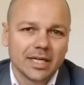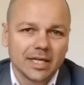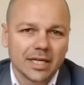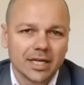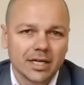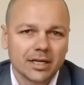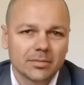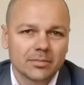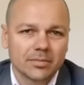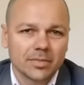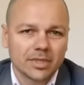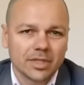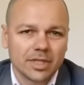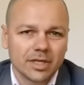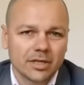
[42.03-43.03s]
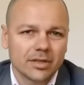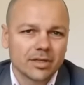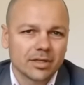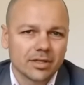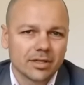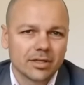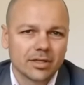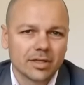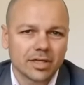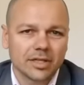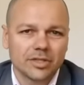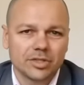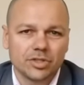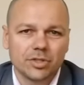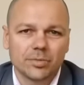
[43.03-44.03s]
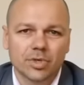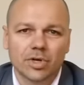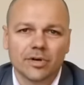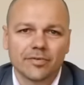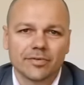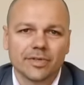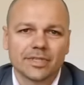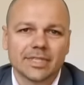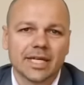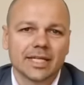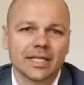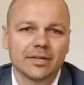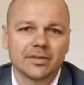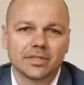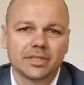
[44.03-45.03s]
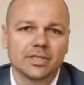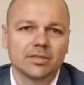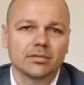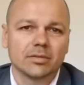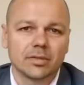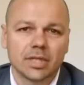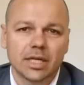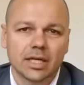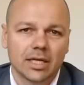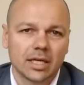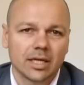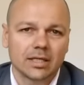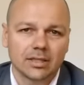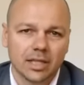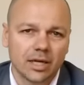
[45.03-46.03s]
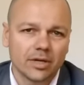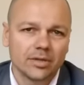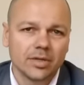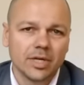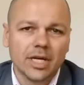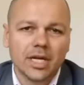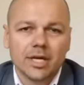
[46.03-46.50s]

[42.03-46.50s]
The consumer confidence out there is still low.